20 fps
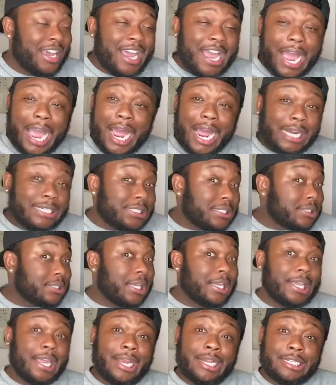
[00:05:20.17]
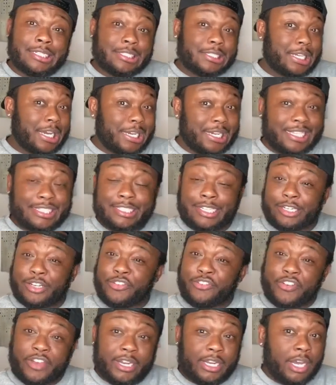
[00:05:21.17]
I just think Candy just got to accept the
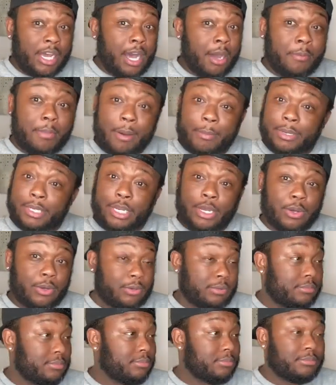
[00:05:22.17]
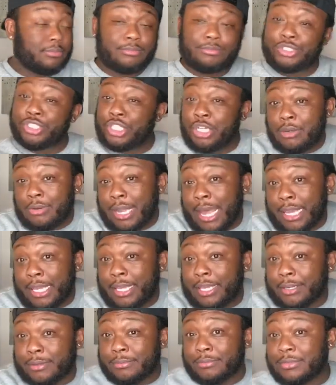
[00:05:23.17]
fact that her mama don't. She don't like
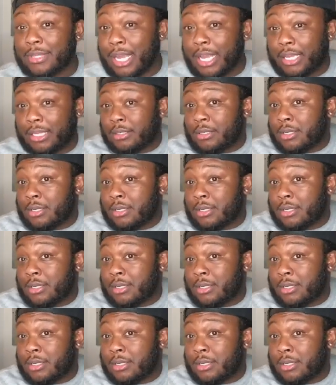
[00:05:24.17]
him. Like,